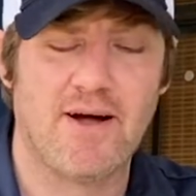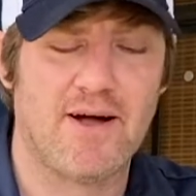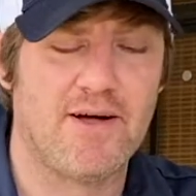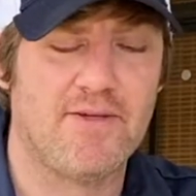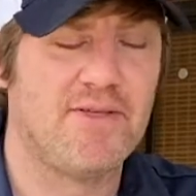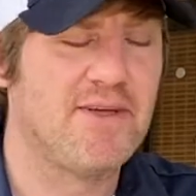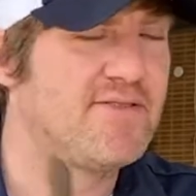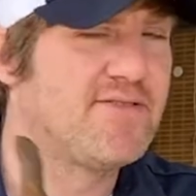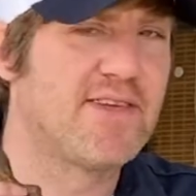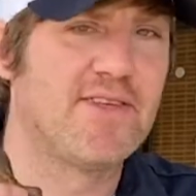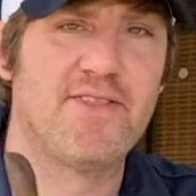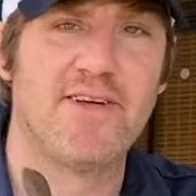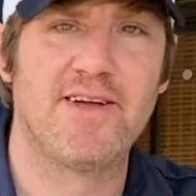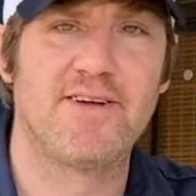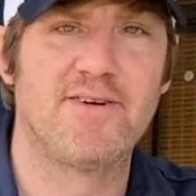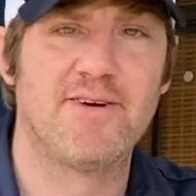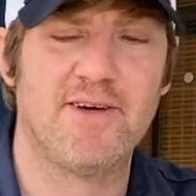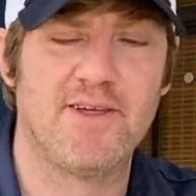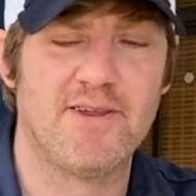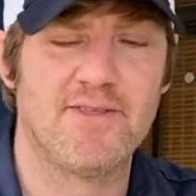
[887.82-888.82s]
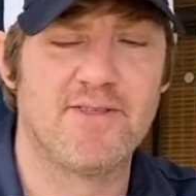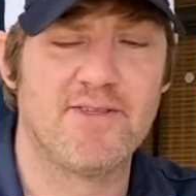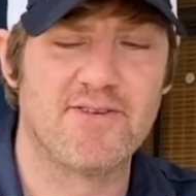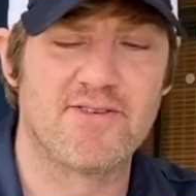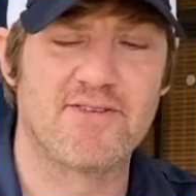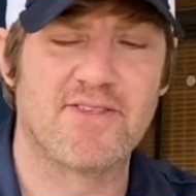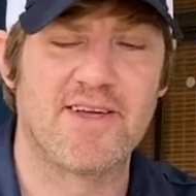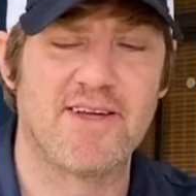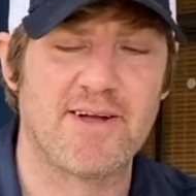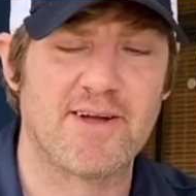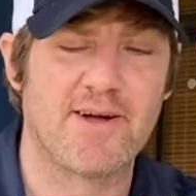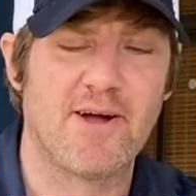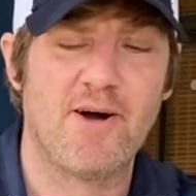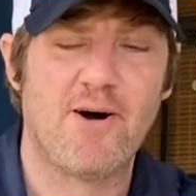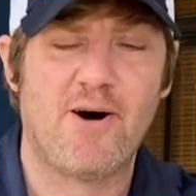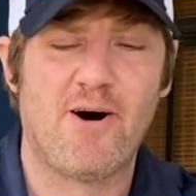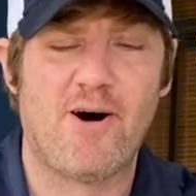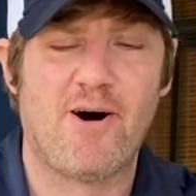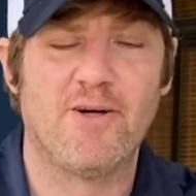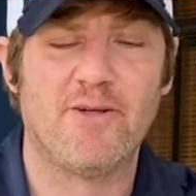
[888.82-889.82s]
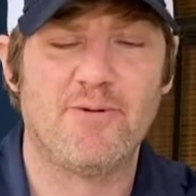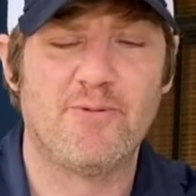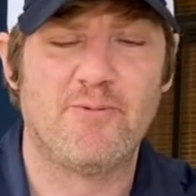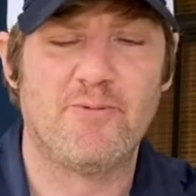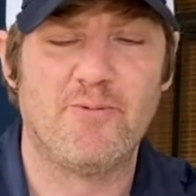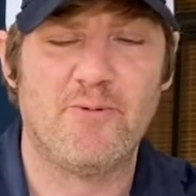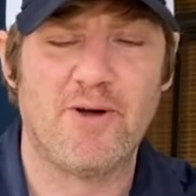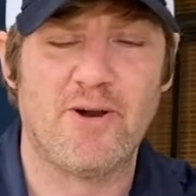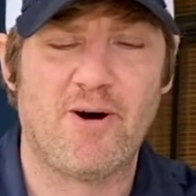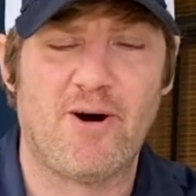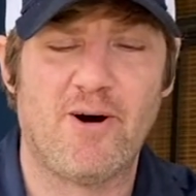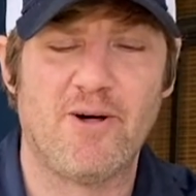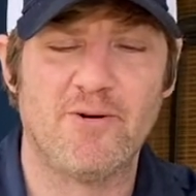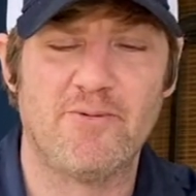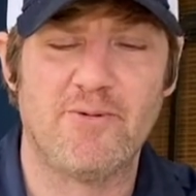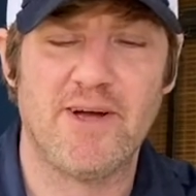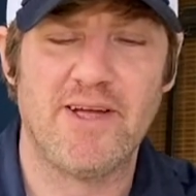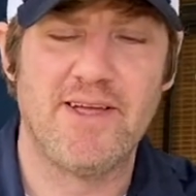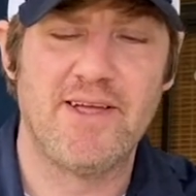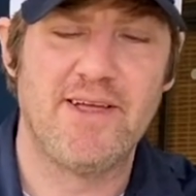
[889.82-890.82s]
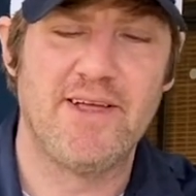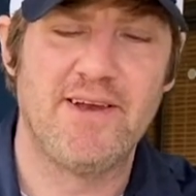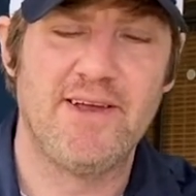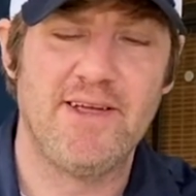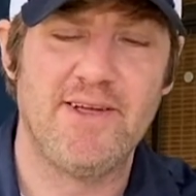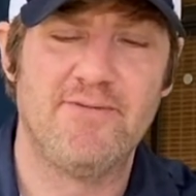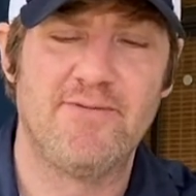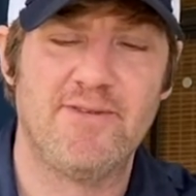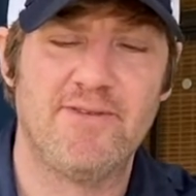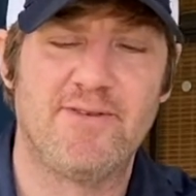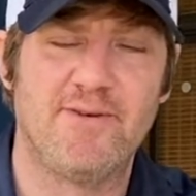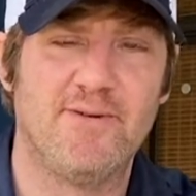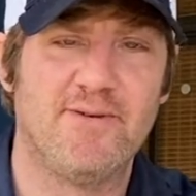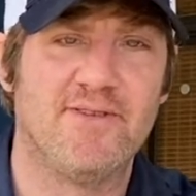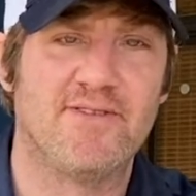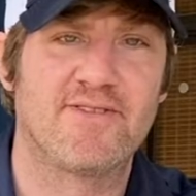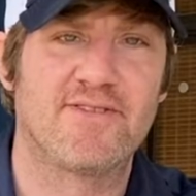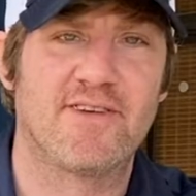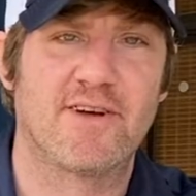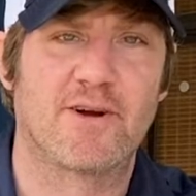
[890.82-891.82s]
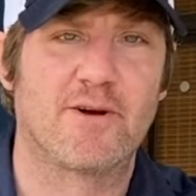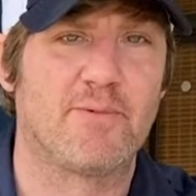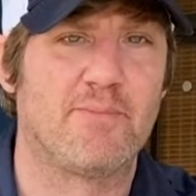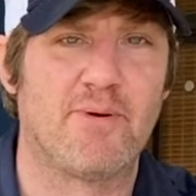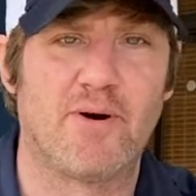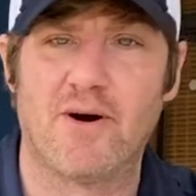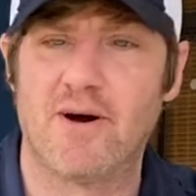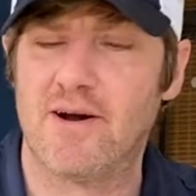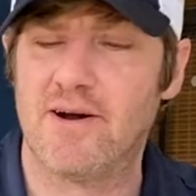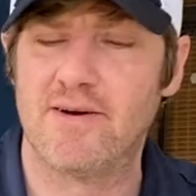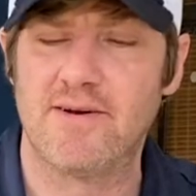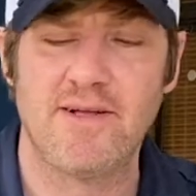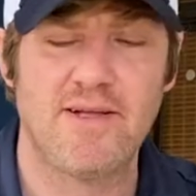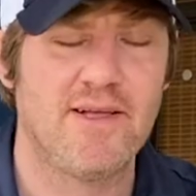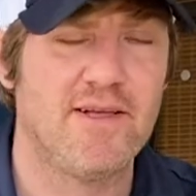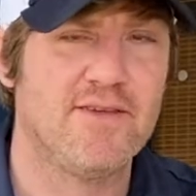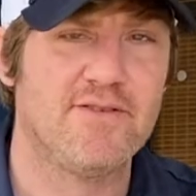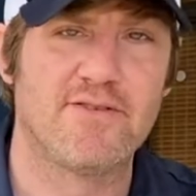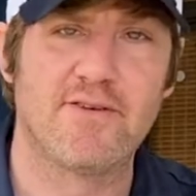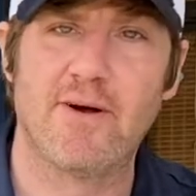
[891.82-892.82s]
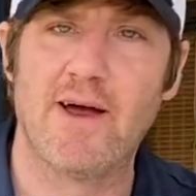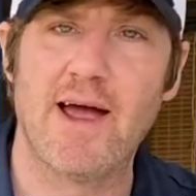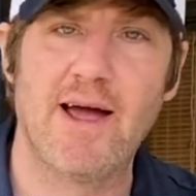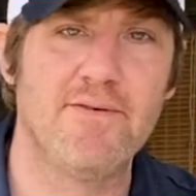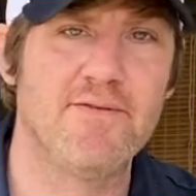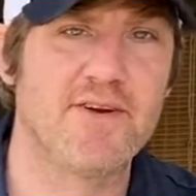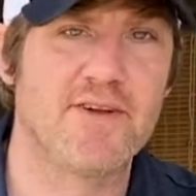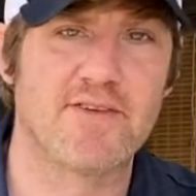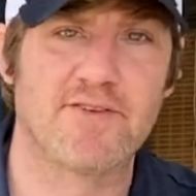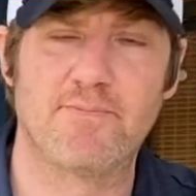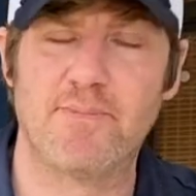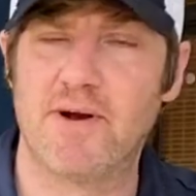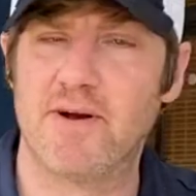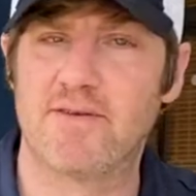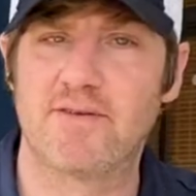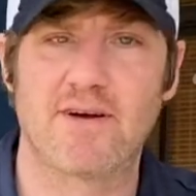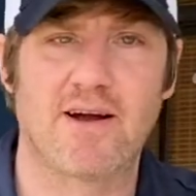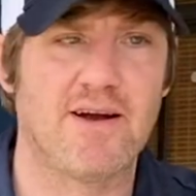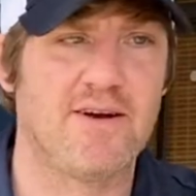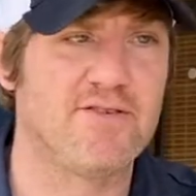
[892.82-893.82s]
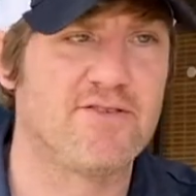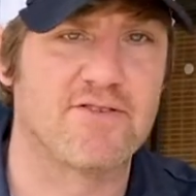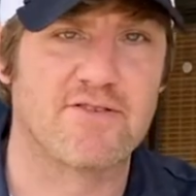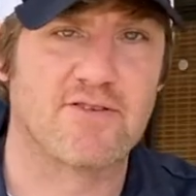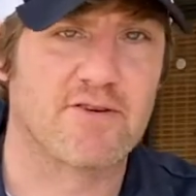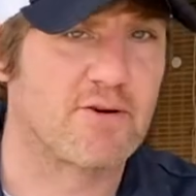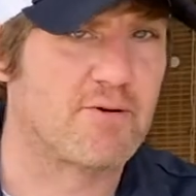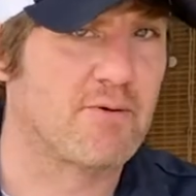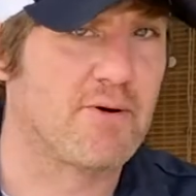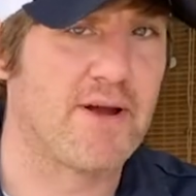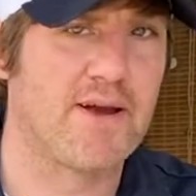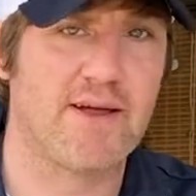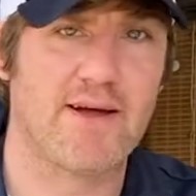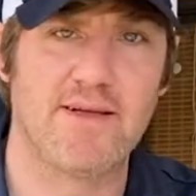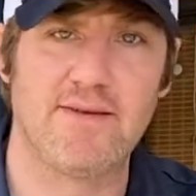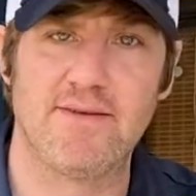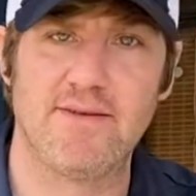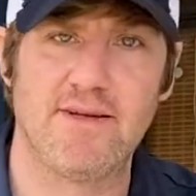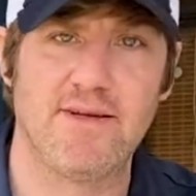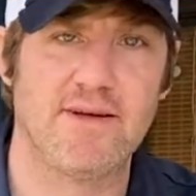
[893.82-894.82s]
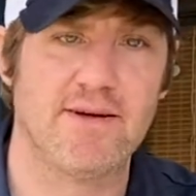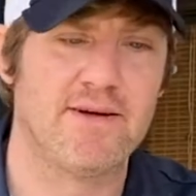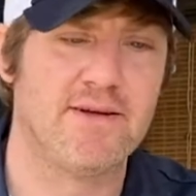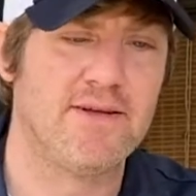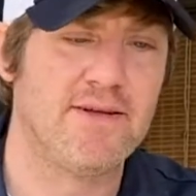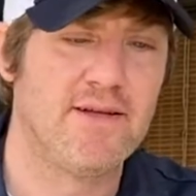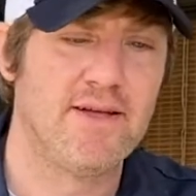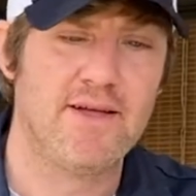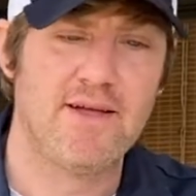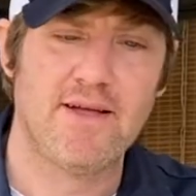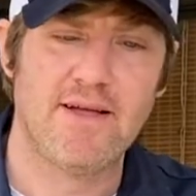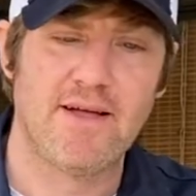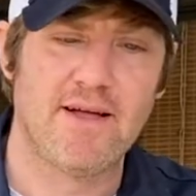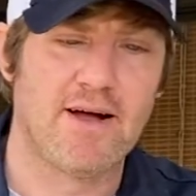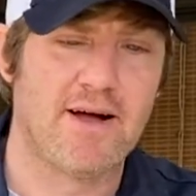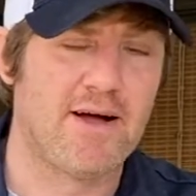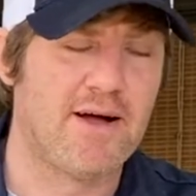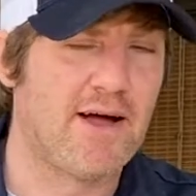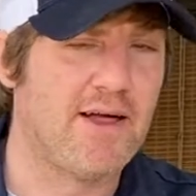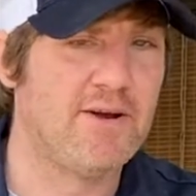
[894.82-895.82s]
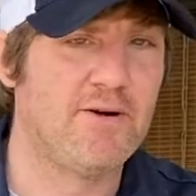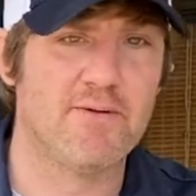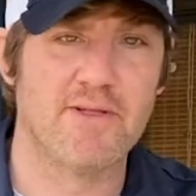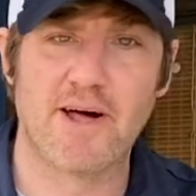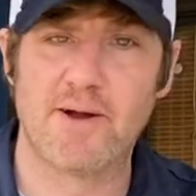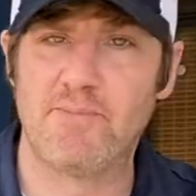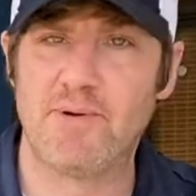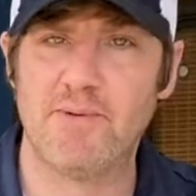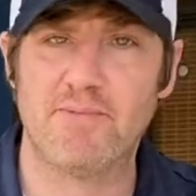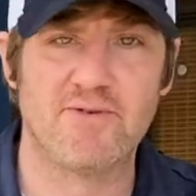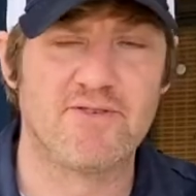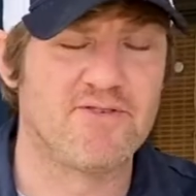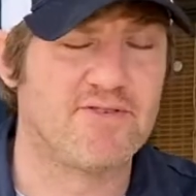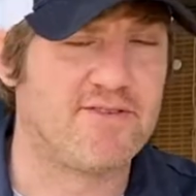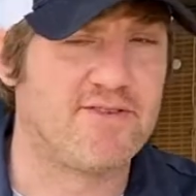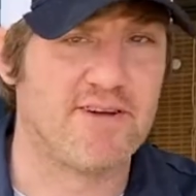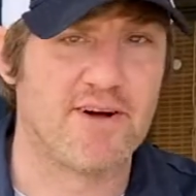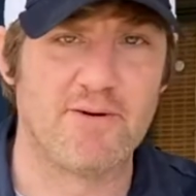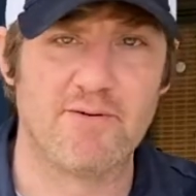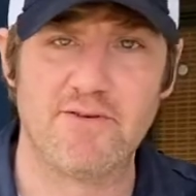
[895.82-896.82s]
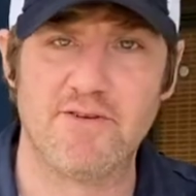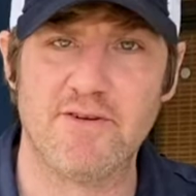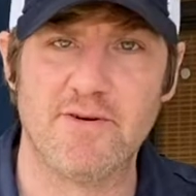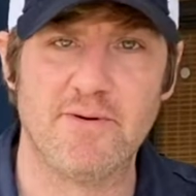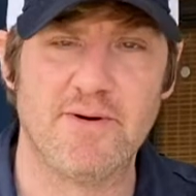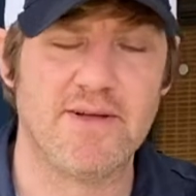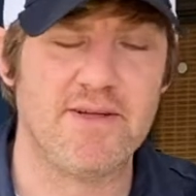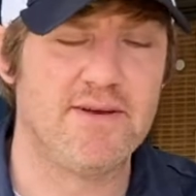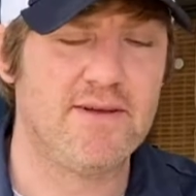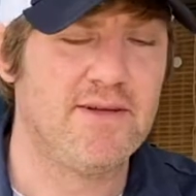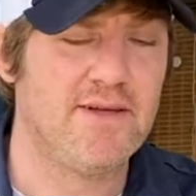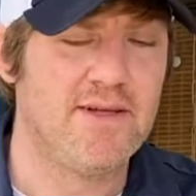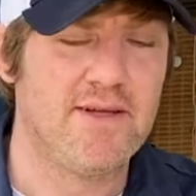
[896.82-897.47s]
they said they couldn't. This thing went all the way in, even to this thicker part. So having a spare tire is just a great idea. I know a lot of people just don't do it.